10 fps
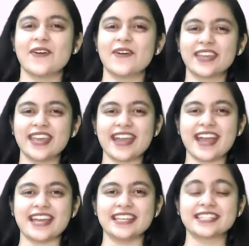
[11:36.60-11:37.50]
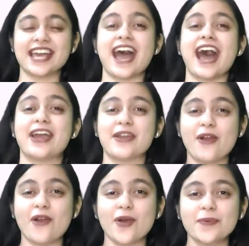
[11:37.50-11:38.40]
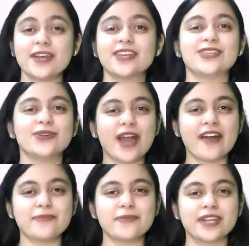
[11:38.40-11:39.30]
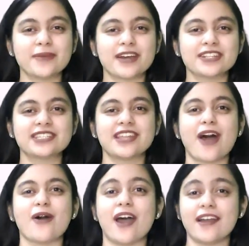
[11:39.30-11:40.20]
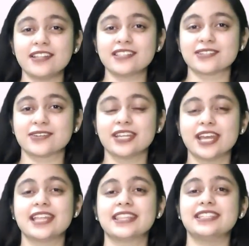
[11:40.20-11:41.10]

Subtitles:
Okay guys, I hope you have pretty much now understood